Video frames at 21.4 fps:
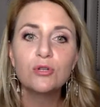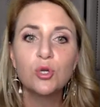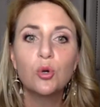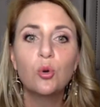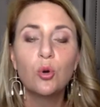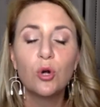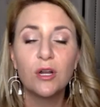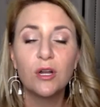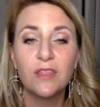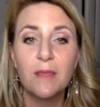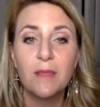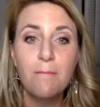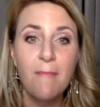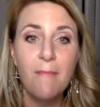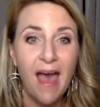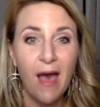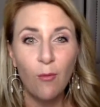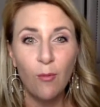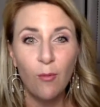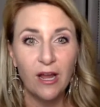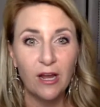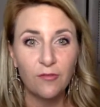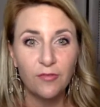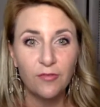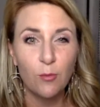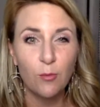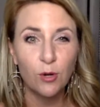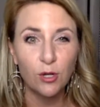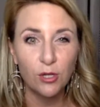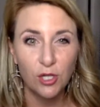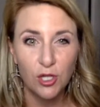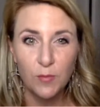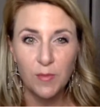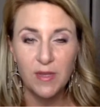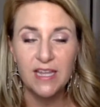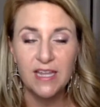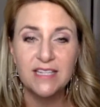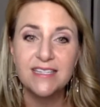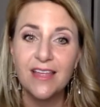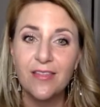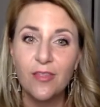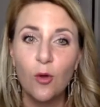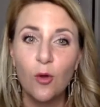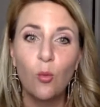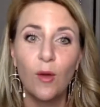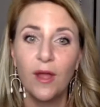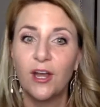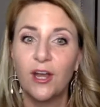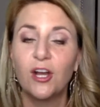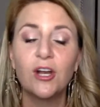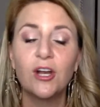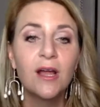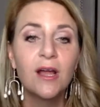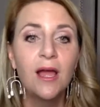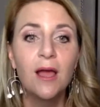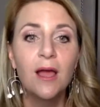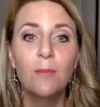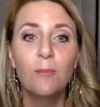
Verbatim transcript: toward the matte wear that were luminous in the winter.